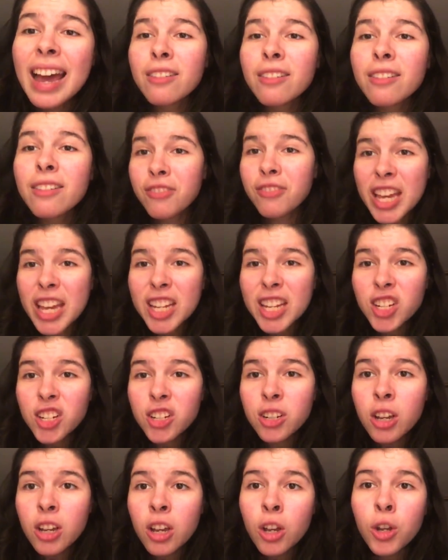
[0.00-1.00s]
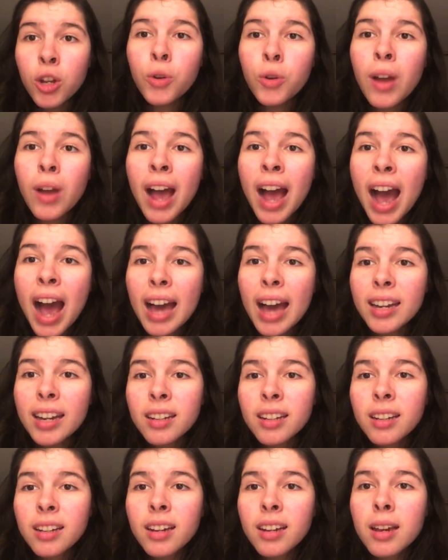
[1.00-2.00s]
I had a fish who
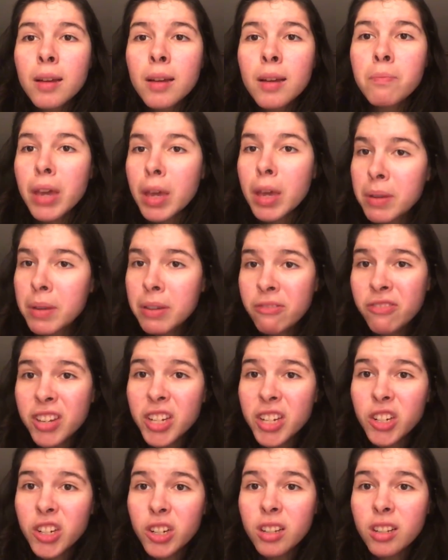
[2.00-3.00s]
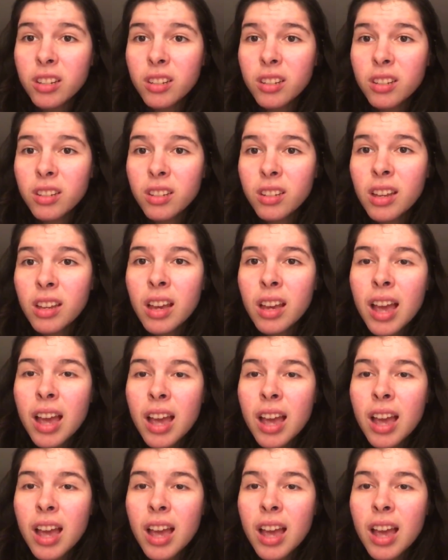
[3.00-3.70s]
had baby fishes,